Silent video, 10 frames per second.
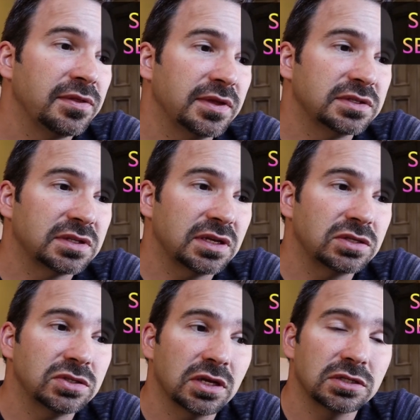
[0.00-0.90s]
This
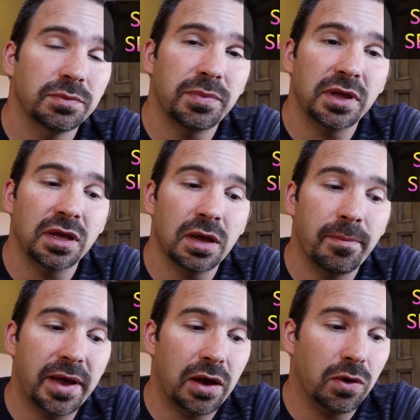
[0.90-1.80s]
can just be
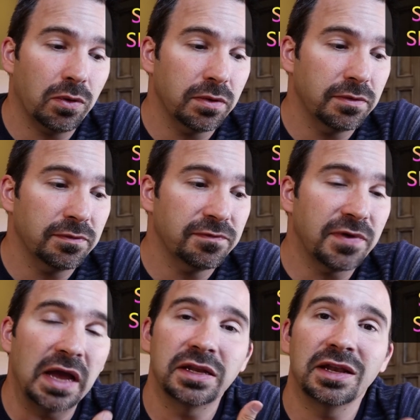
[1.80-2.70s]
about
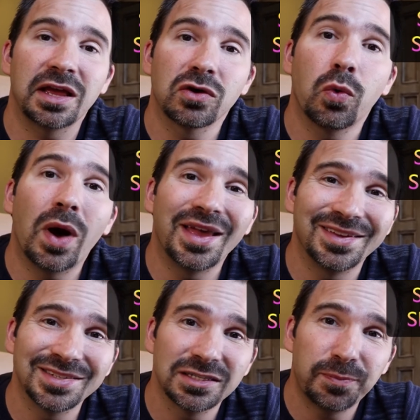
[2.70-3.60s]
finding a
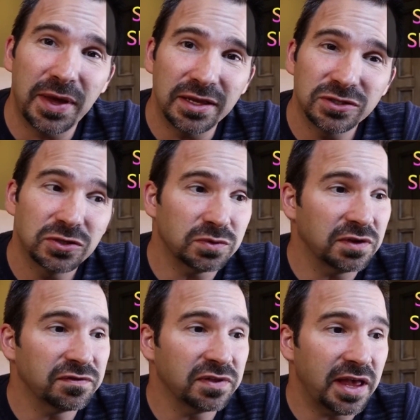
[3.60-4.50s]
quiet space to
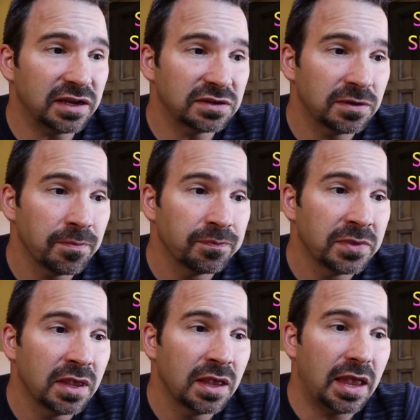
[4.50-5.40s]
reflect.
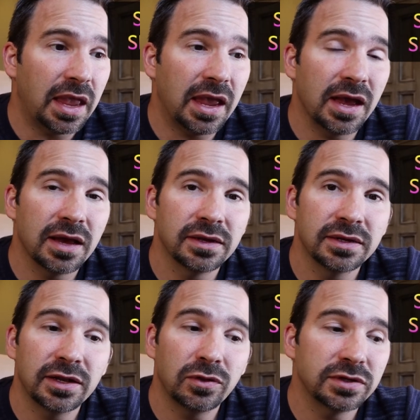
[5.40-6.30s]
And
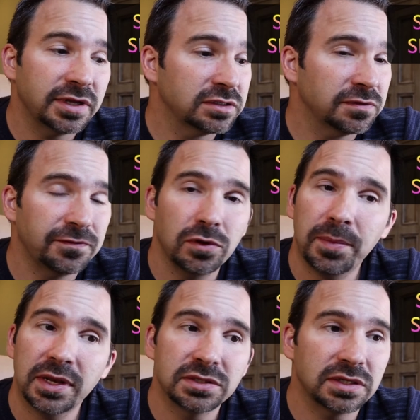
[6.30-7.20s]
it only takes a few
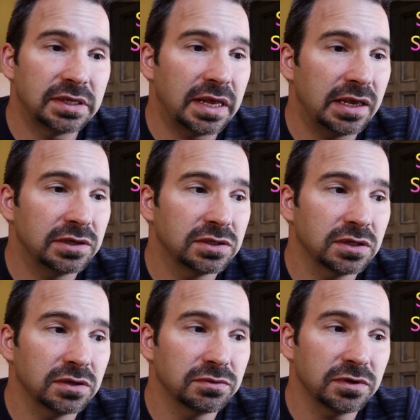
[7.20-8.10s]
minutes a day
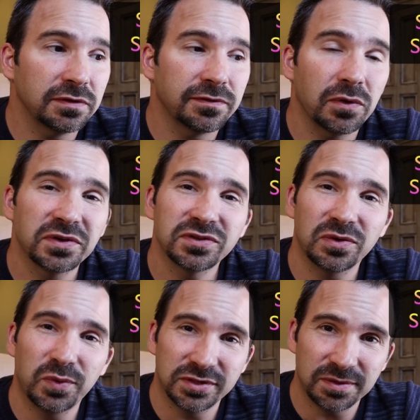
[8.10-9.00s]
to really focus
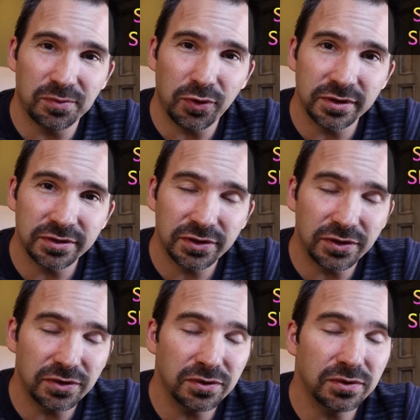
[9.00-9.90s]
on what's important to
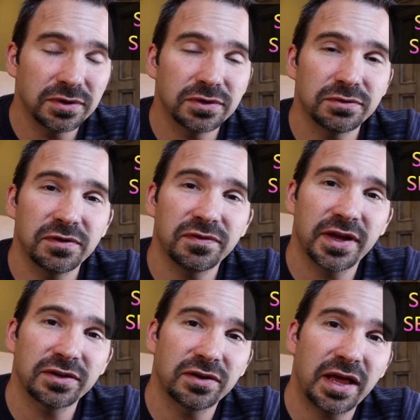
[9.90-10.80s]
you and to
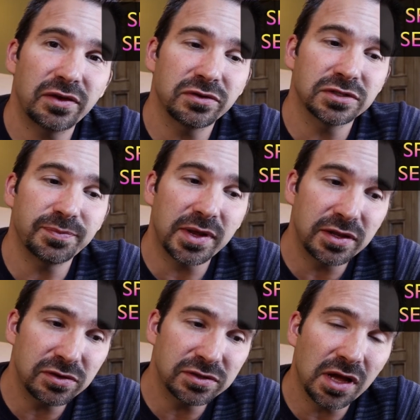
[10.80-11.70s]
reflect on how you're
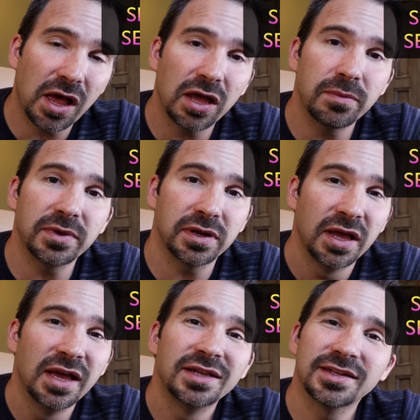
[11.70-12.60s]
spending your time and
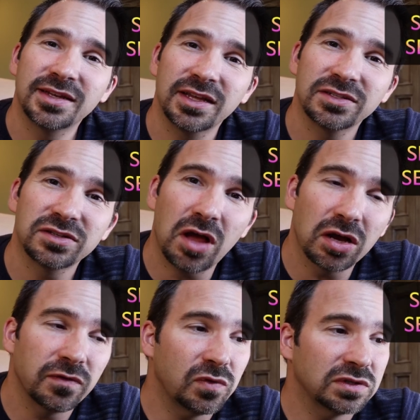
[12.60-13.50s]
to take
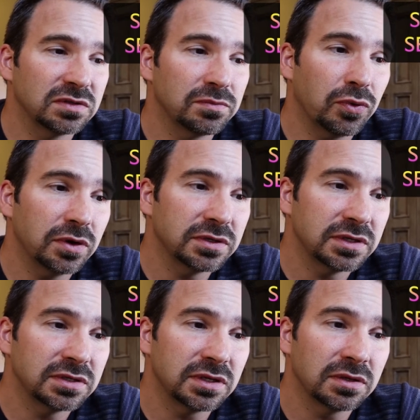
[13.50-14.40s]
stock of what's
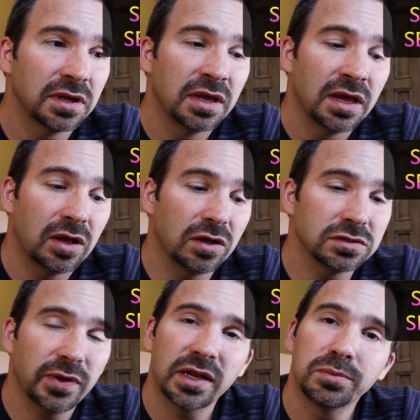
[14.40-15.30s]
important and
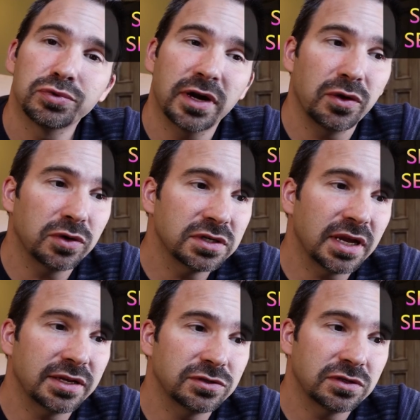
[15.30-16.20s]
also how to
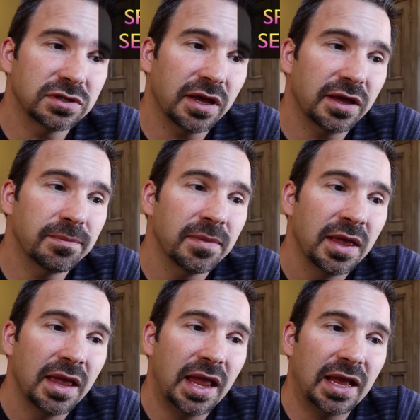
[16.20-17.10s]
prioritize your time.
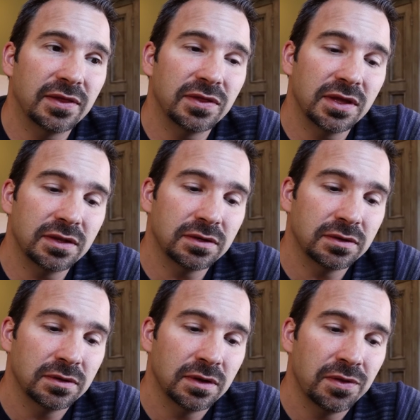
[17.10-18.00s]
And
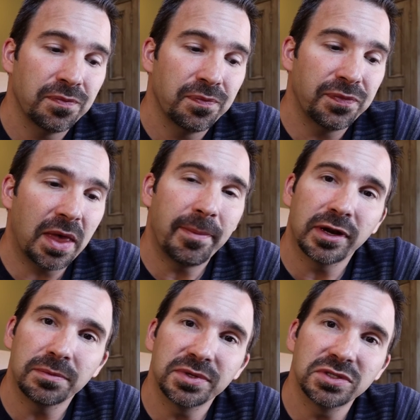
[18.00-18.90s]
then that
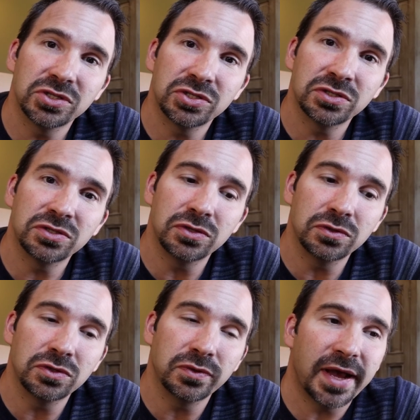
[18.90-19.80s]
better positions
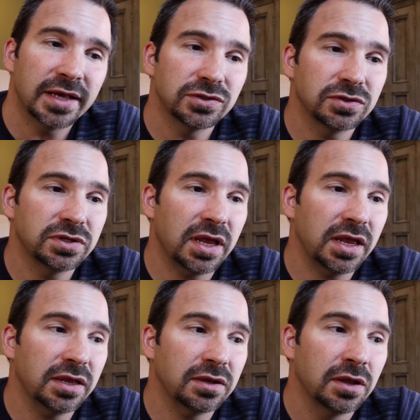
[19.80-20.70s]
you to
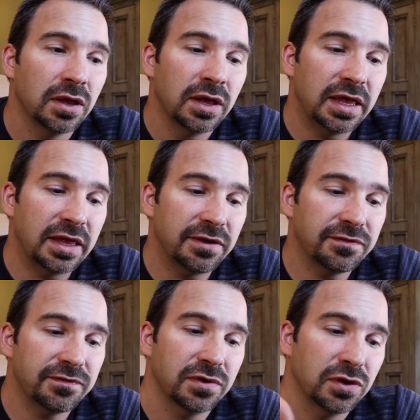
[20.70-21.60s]
ascertain
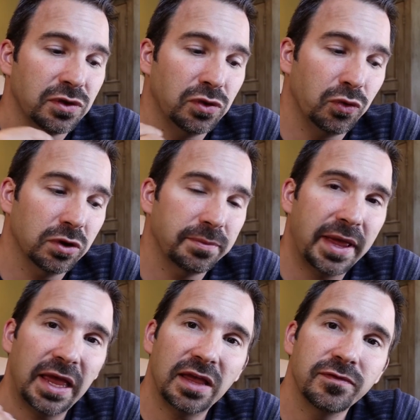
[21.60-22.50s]
if your
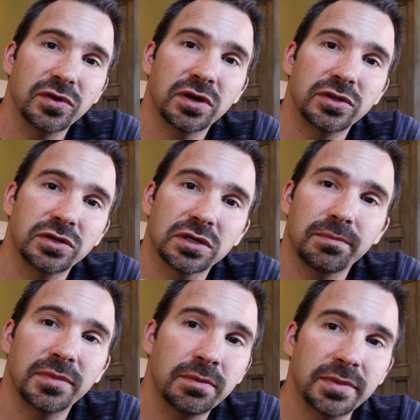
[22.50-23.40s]
behavior and your
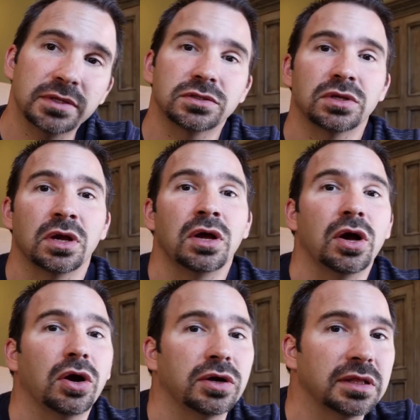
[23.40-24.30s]
commitments
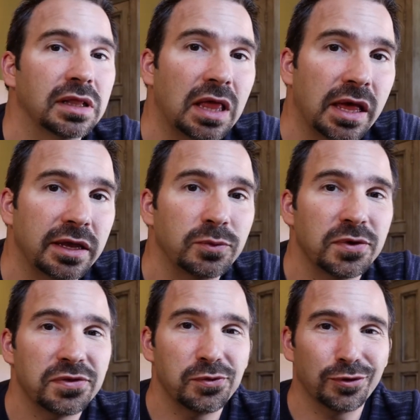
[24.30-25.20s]
are in line
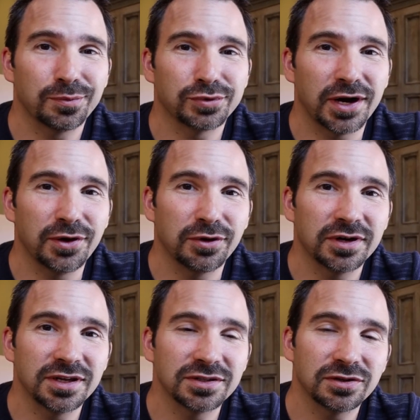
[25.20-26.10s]
with your
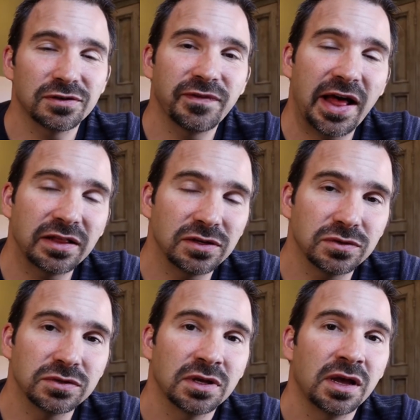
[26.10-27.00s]
priorities and your
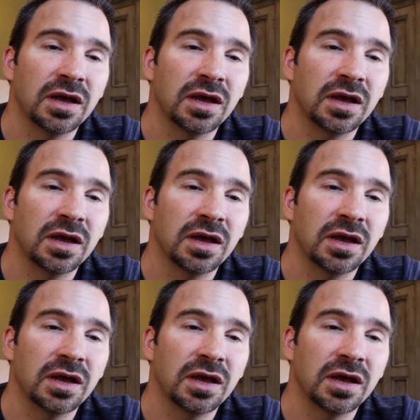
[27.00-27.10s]
values.